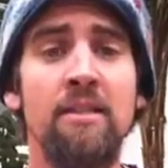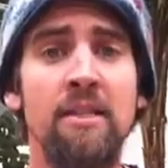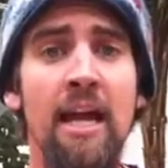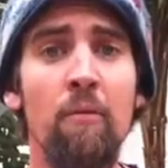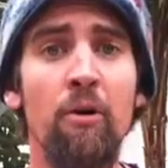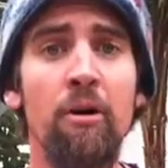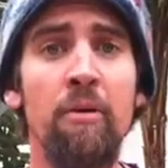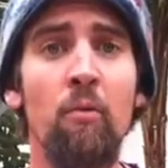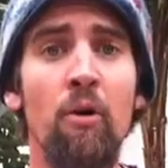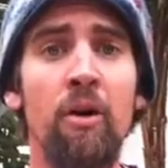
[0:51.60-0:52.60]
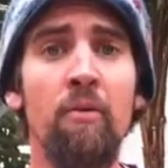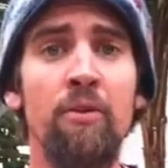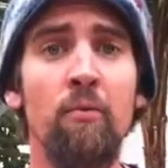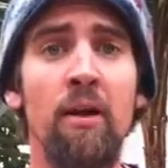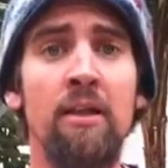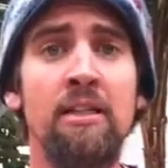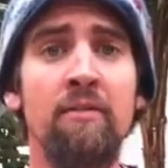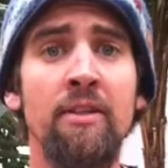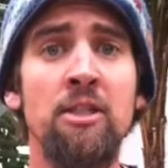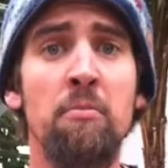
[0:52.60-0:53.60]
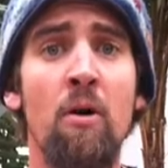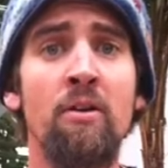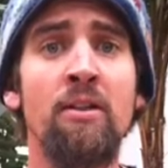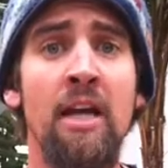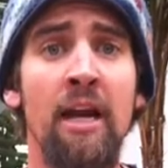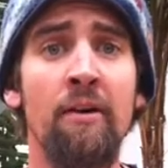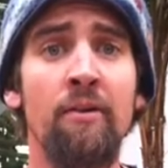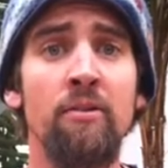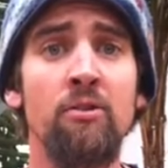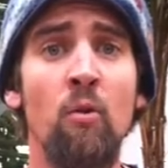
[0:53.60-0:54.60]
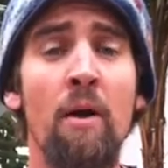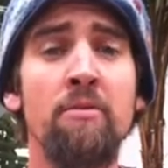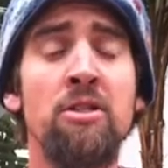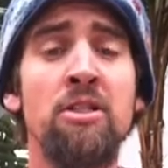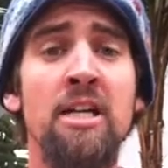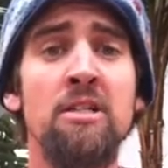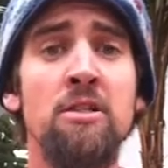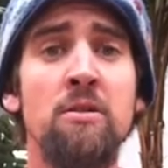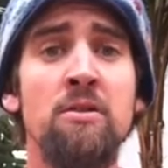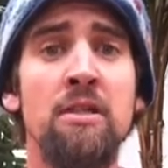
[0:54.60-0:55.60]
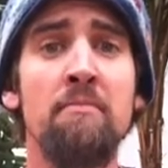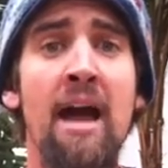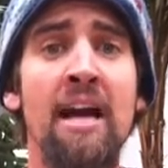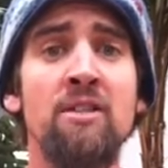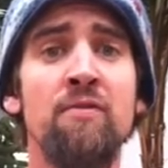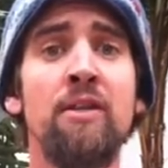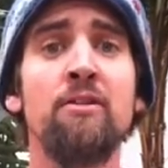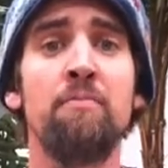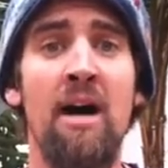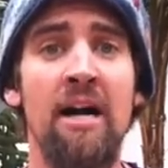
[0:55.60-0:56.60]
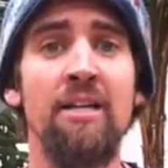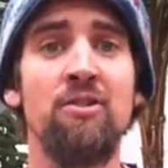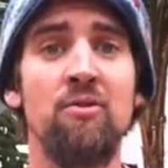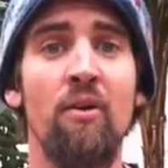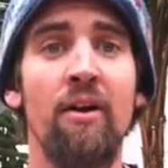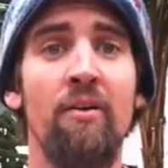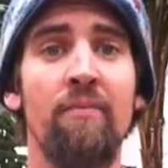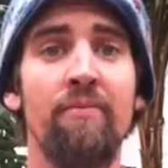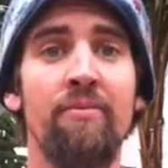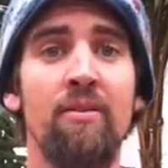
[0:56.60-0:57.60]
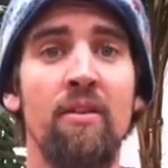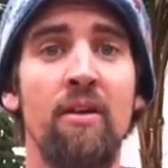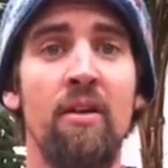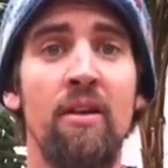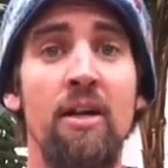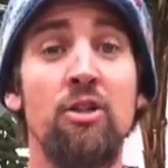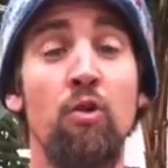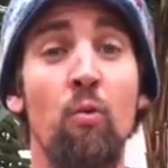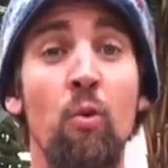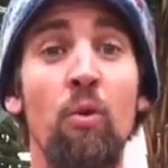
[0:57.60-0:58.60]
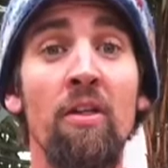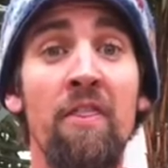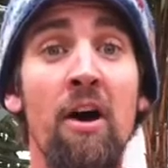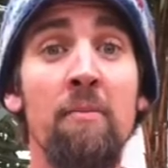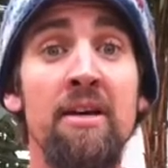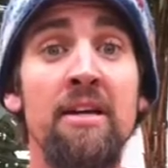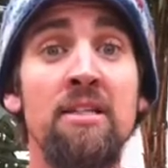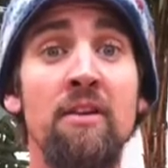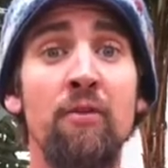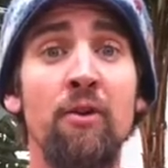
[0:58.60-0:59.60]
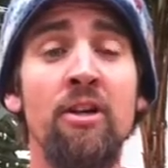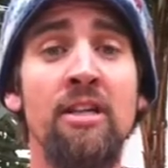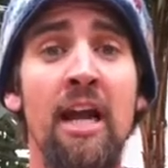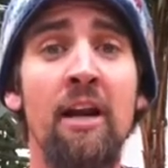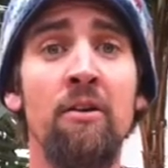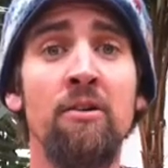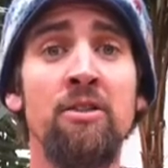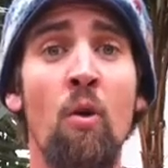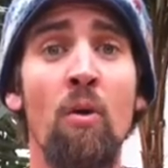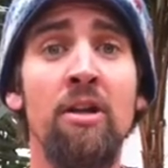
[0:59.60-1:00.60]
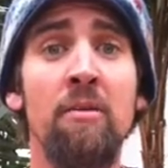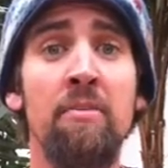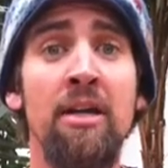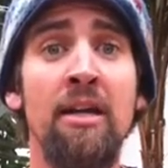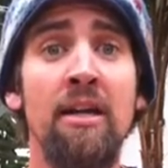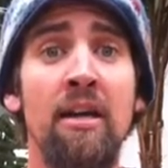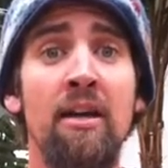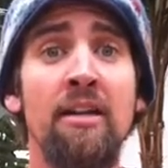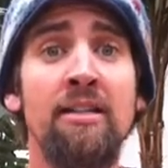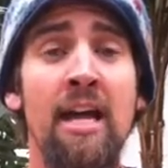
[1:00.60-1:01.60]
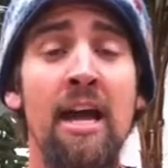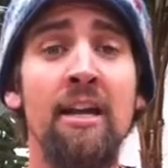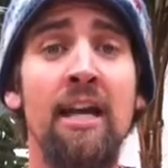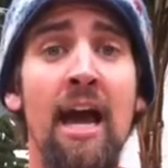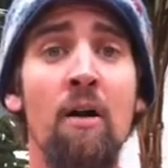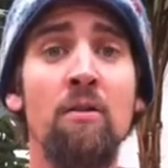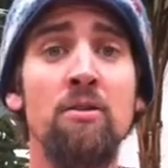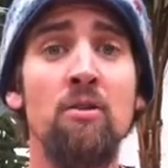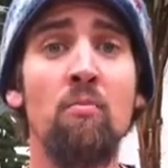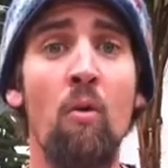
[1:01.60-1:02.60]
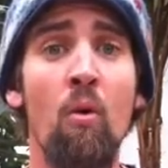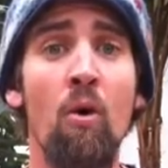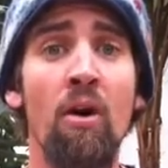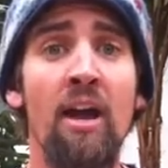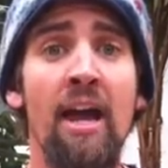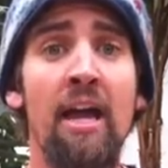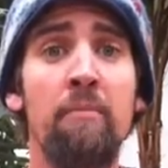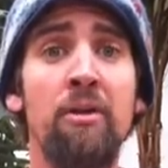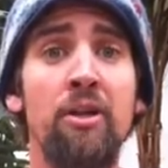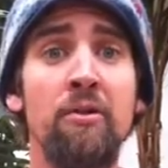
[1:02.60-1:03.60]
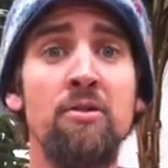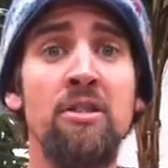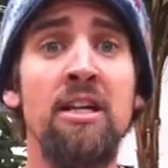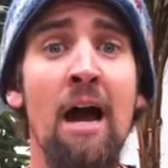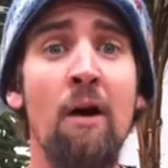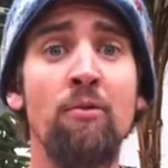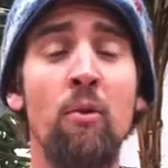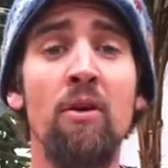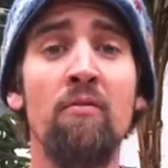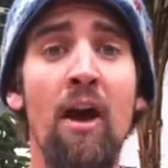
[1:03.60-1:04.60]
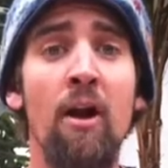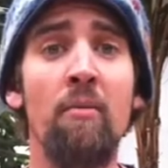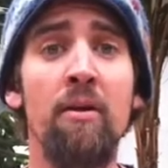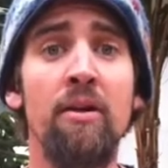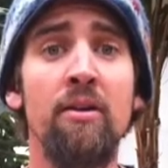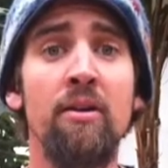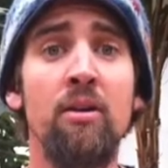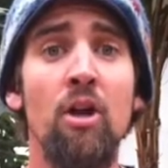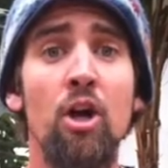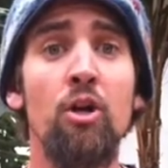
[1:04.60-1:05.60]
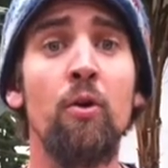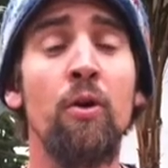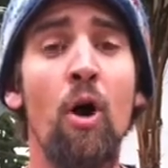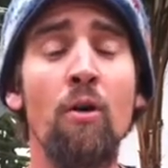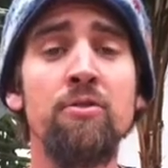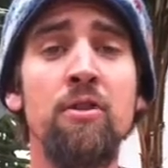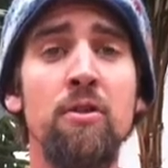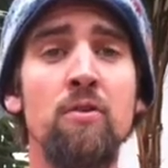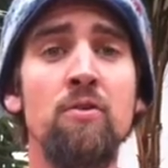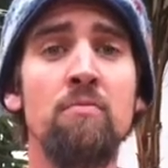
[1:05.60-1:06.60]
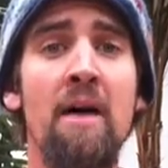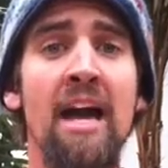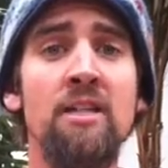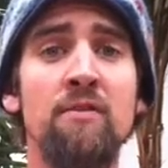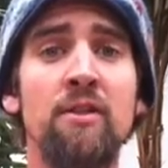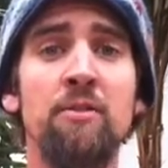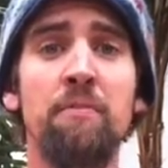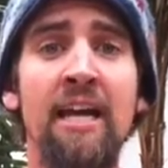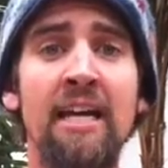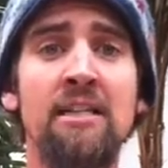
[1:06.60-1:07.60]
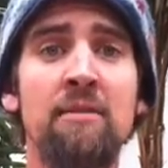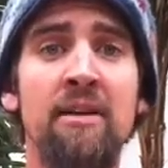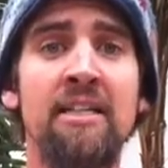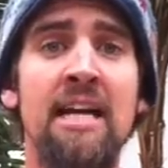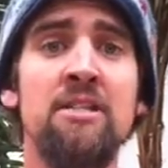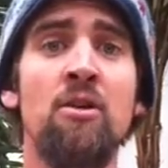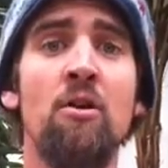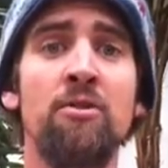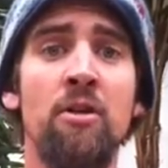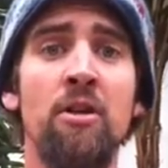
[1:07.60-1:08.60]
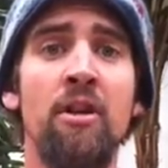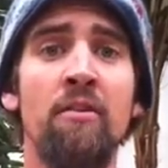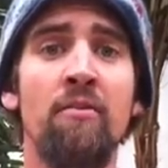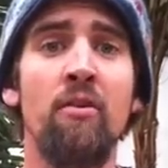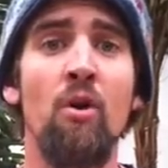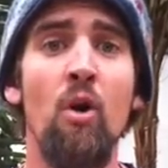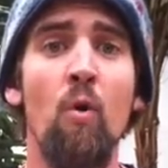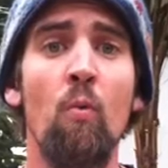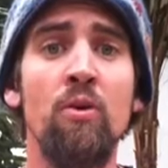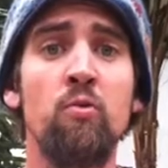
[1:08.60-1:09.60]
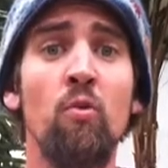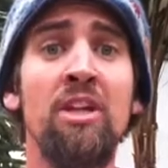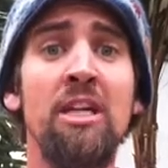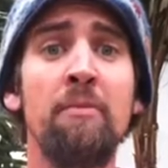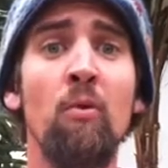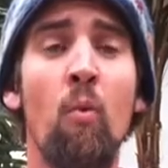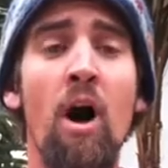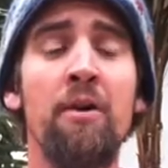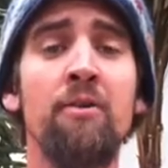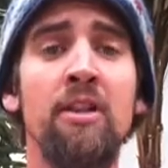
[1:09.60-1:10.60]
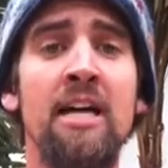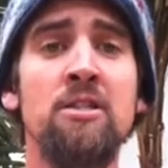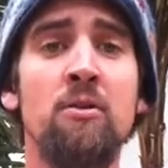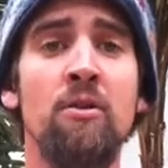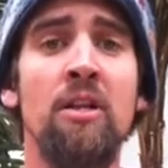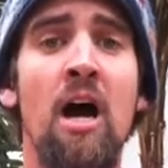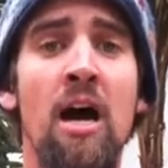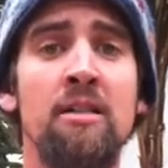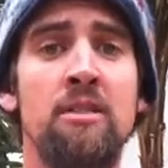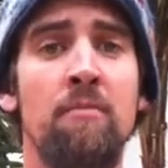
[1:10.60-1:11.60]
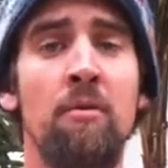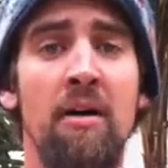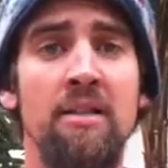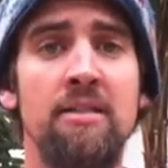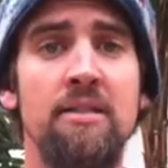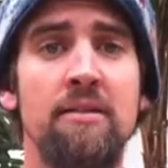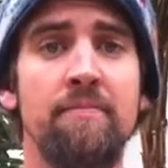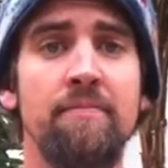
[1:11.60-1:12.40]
Today we're going to be working with a relatively small container, so I would suggest using Maxfield potting soil. The rule of thumb is if your container is going to be 10 gallons or more and be used outdoor environment, you can also use Maxfield's planting mix as an alternative, which will need to be watered less during the hot summer months.